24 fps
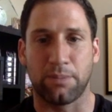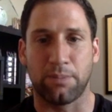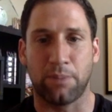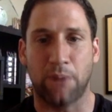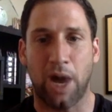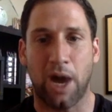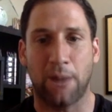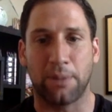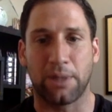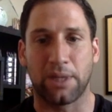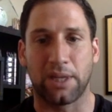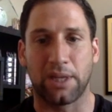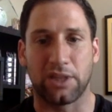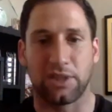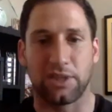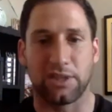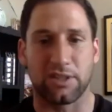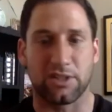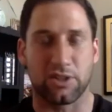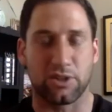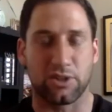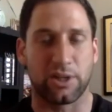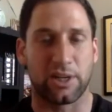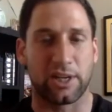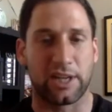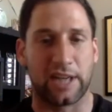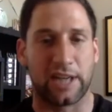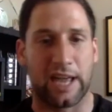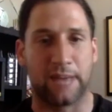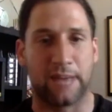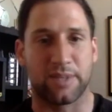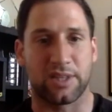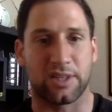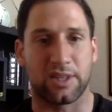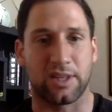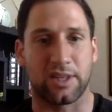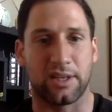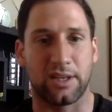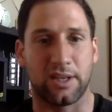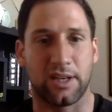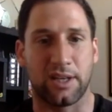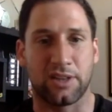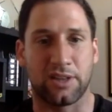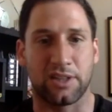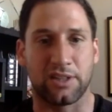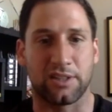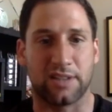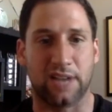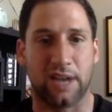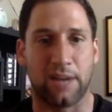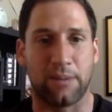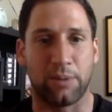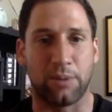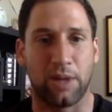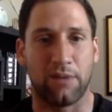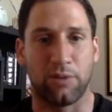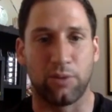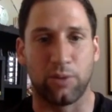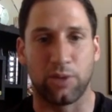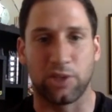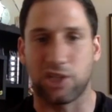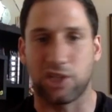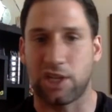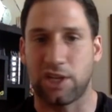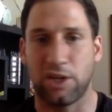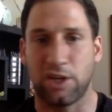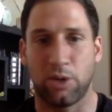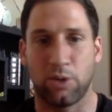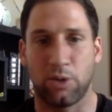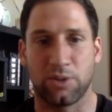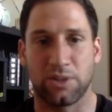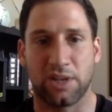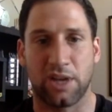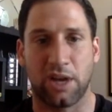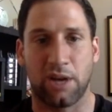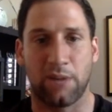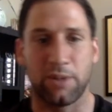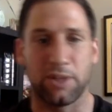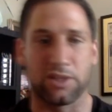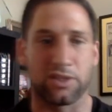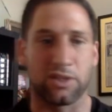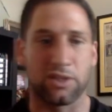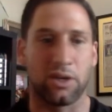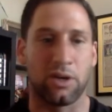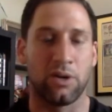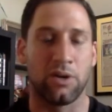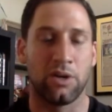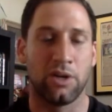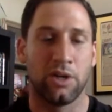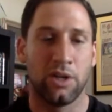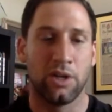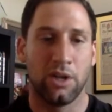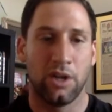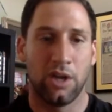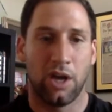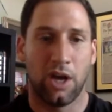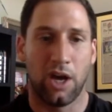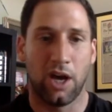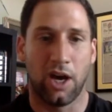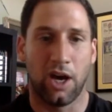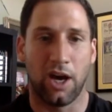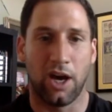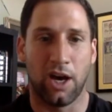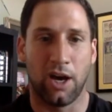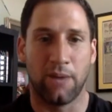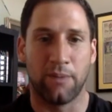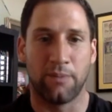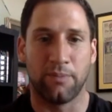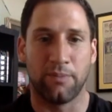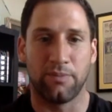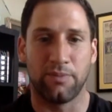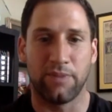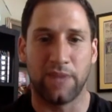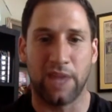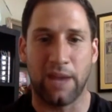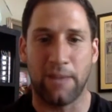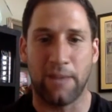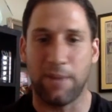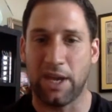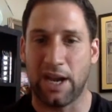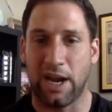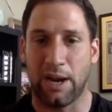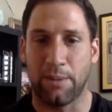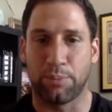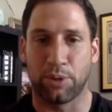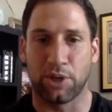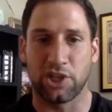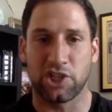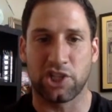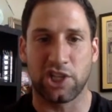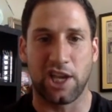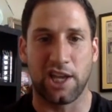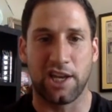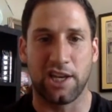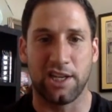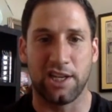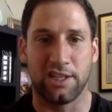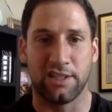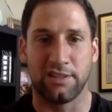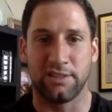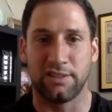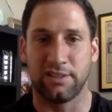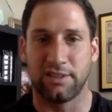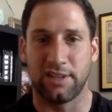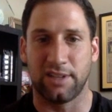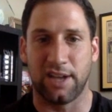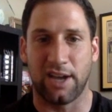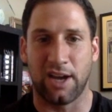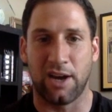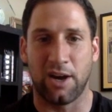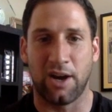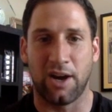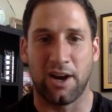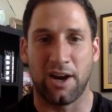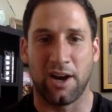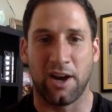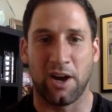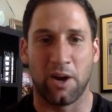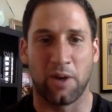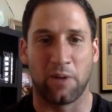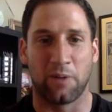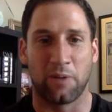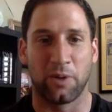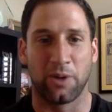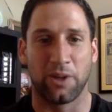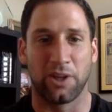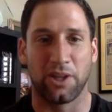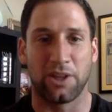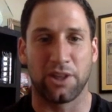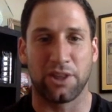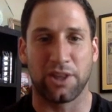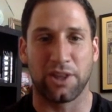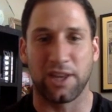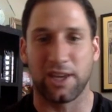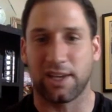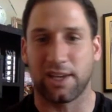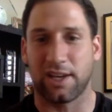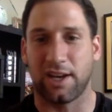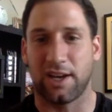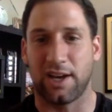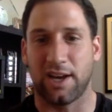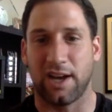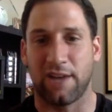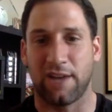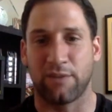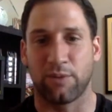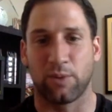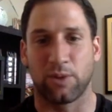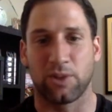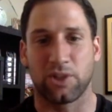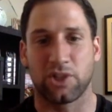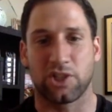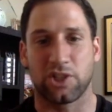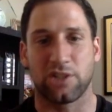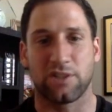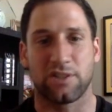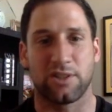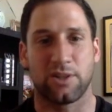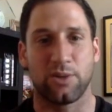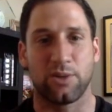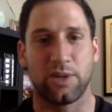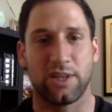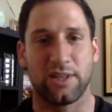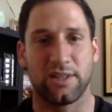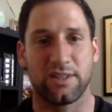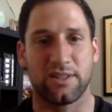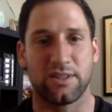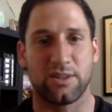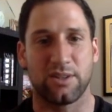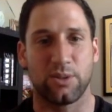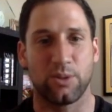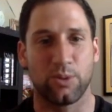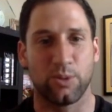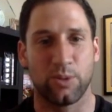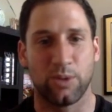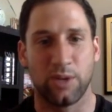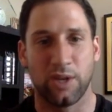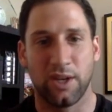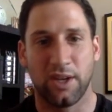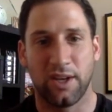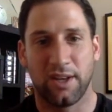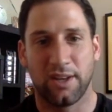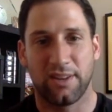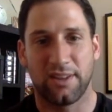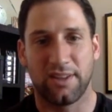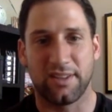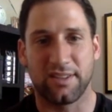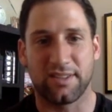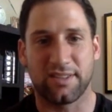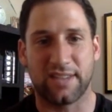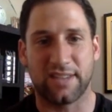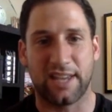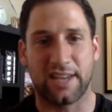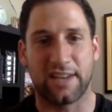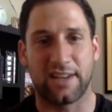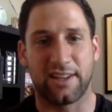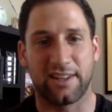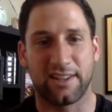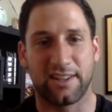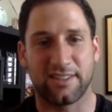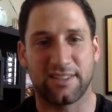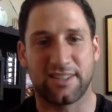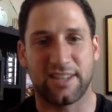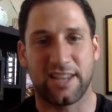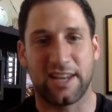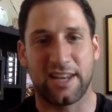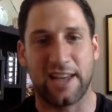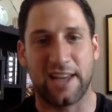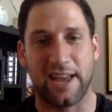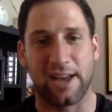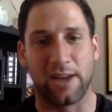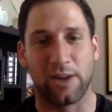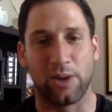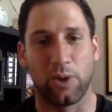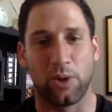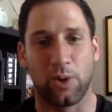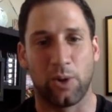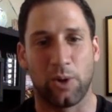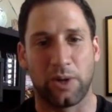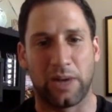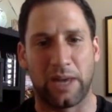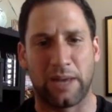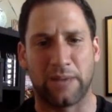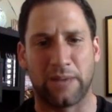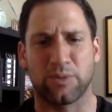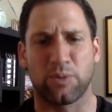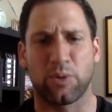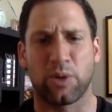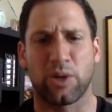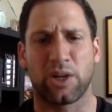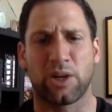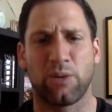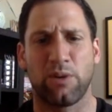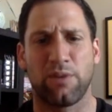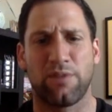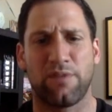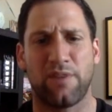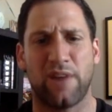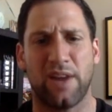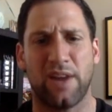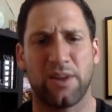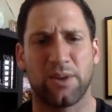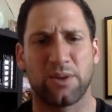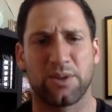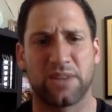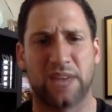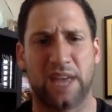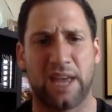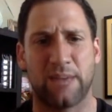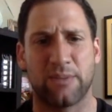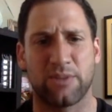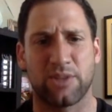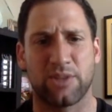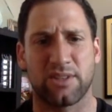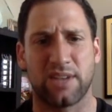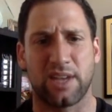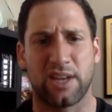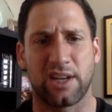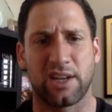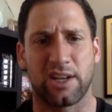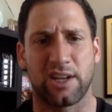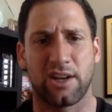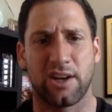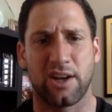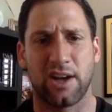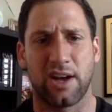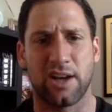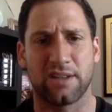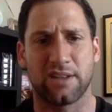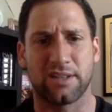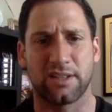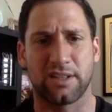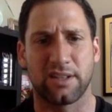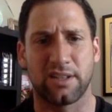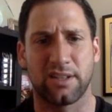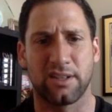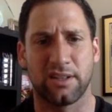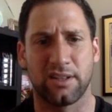pop and get these string games at the top level, which I know is coming. So, yeah, man, I appreciate it, and I really think everyone should tune into these San Diego Loyal games. Where can we find those games, just out of curiosity?